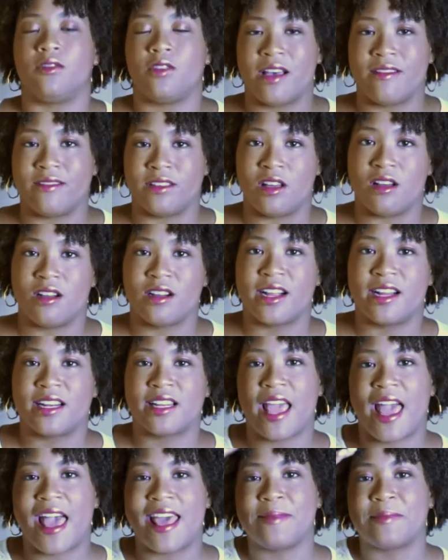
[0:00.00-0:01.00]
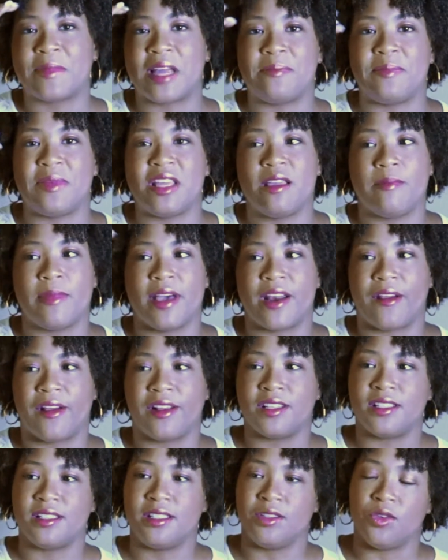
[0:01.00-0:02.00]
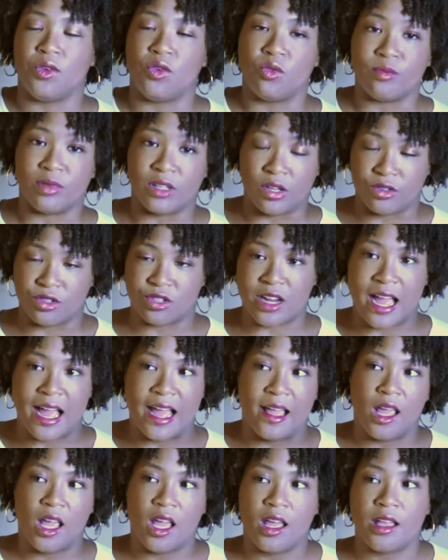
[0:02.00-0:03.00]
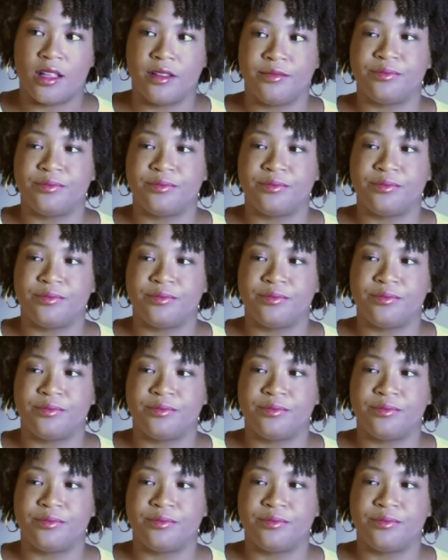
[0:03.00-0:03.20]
you have a long-haired cat, it might be better to blow dry,